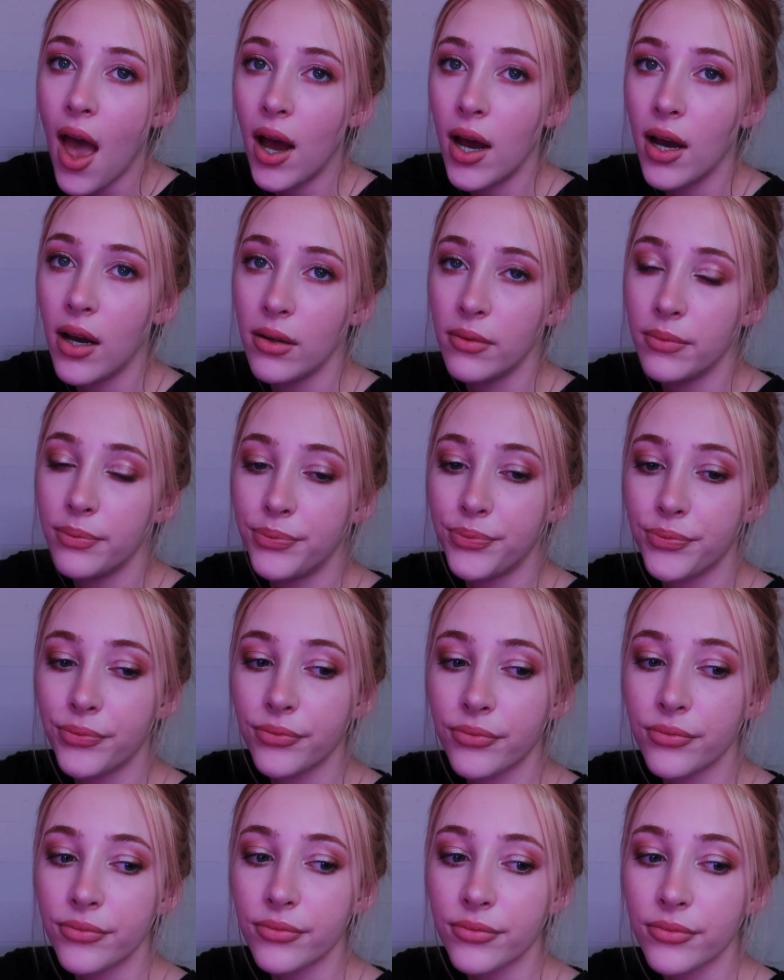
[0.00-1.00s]

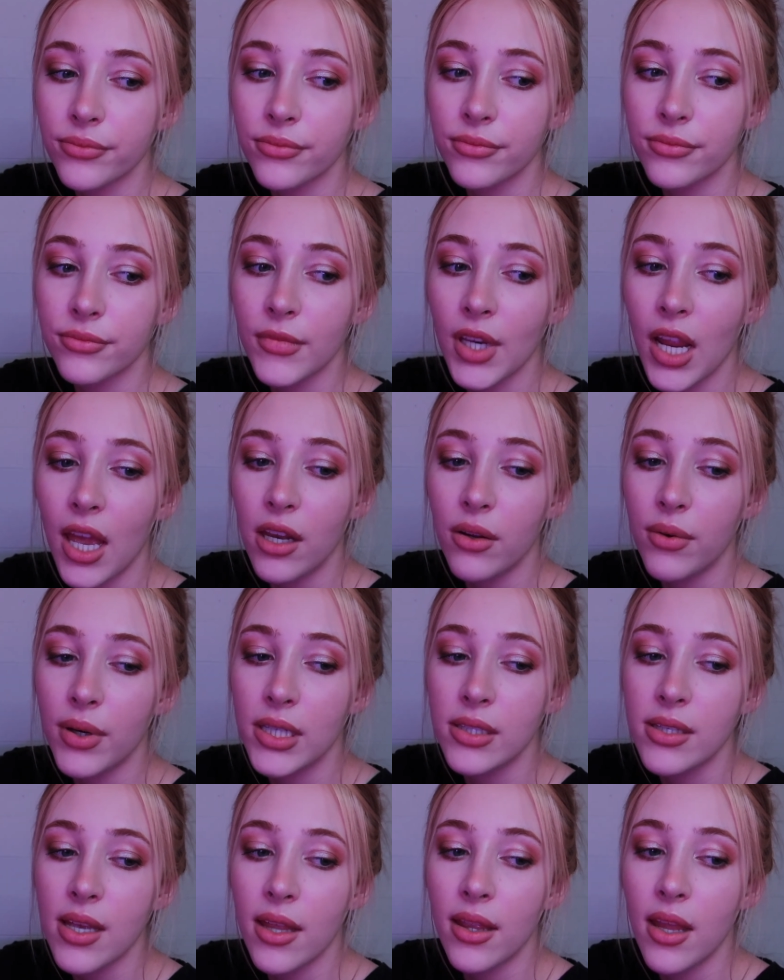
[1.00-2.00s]

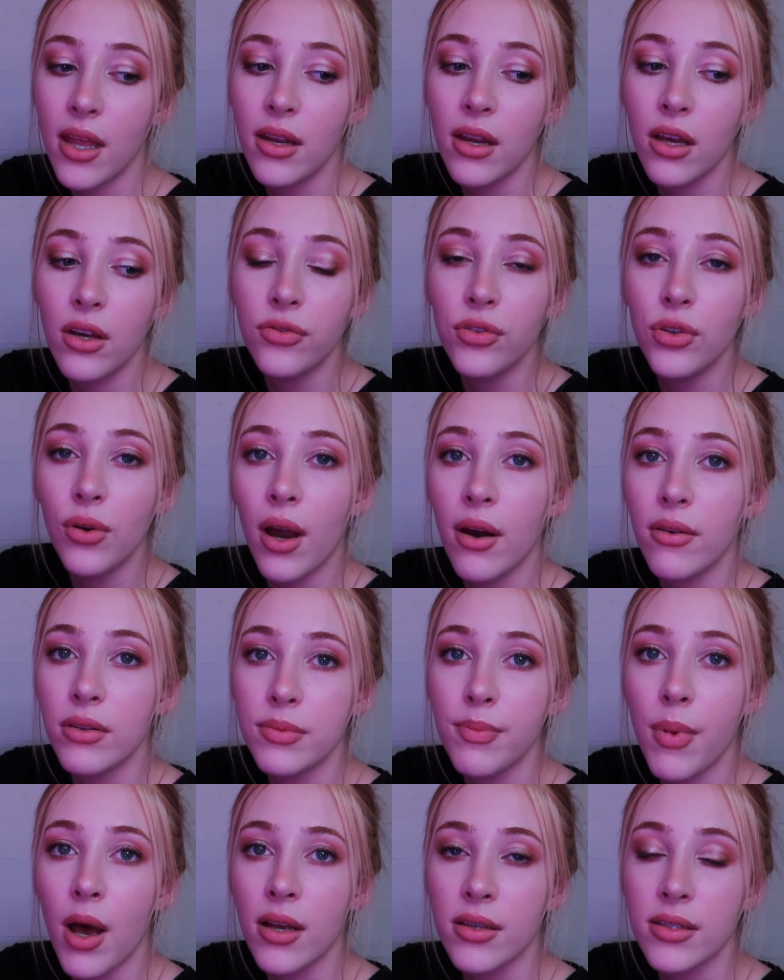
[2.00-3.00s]
Anyways, and then a few
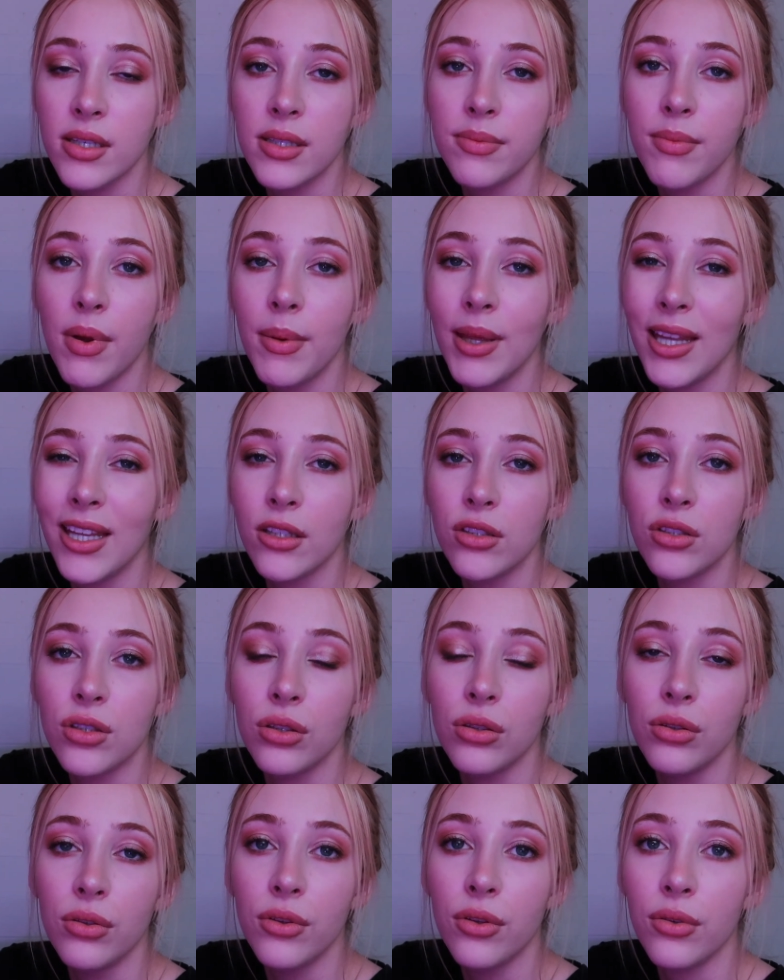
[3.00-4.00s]
hours passes, maybe like
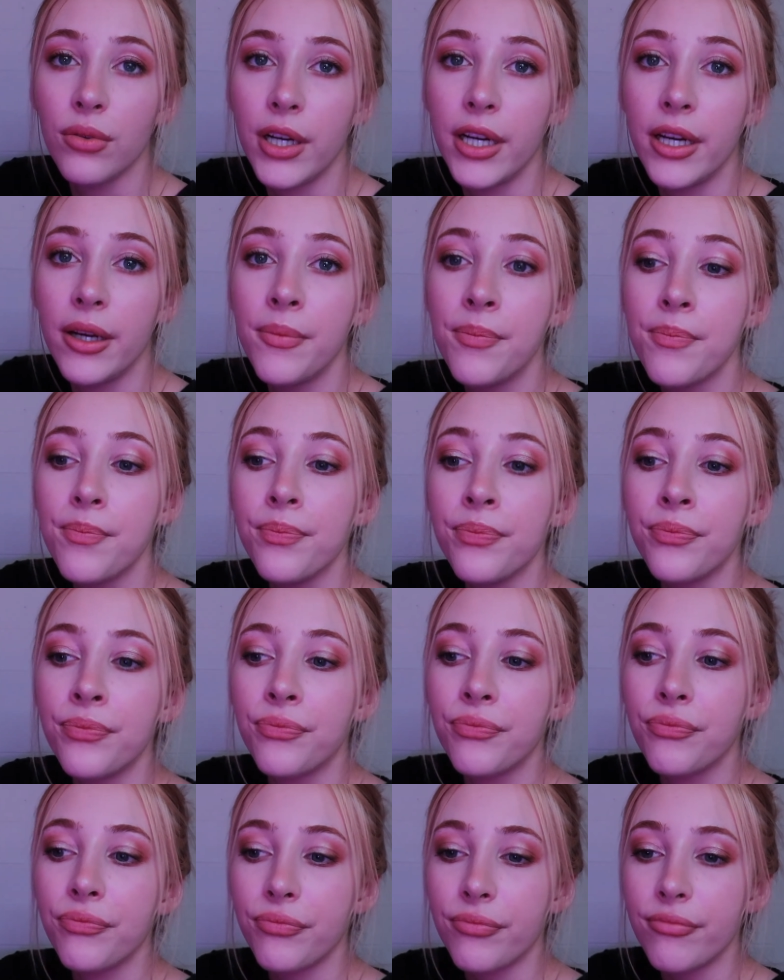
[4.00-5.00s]
2, 3.
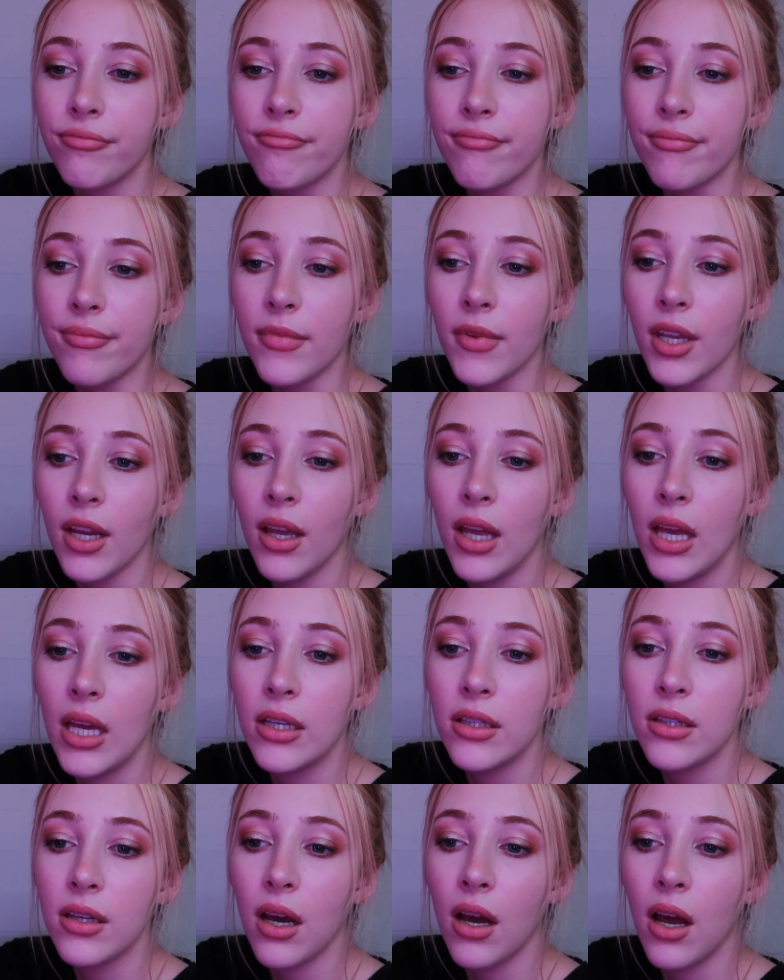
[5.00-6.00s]

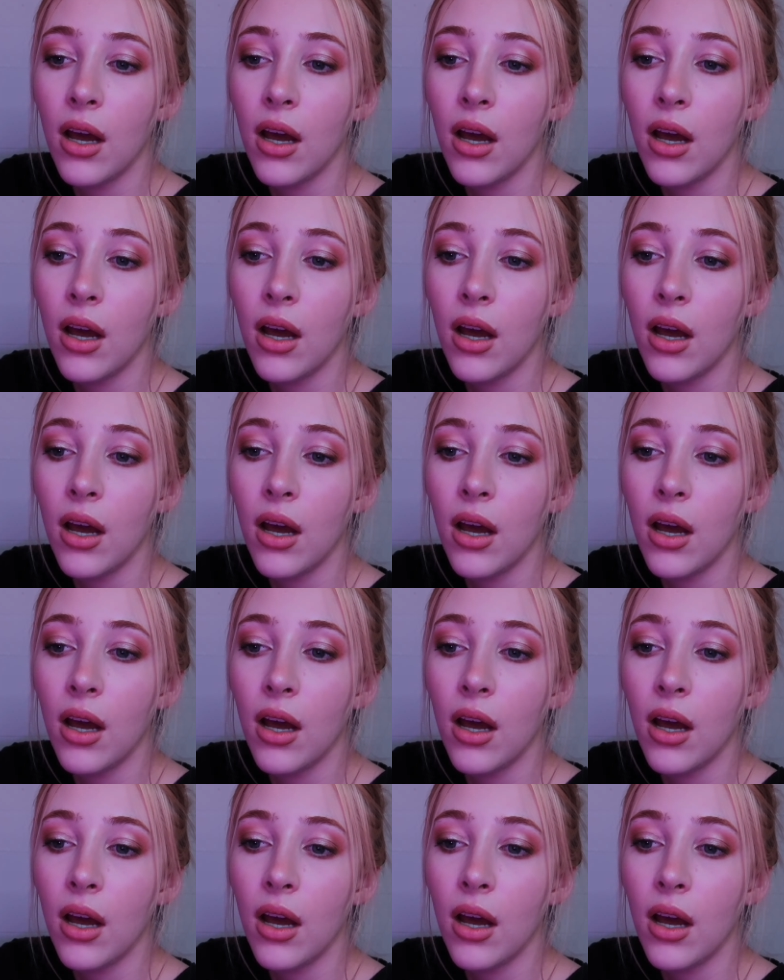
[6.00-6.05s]
And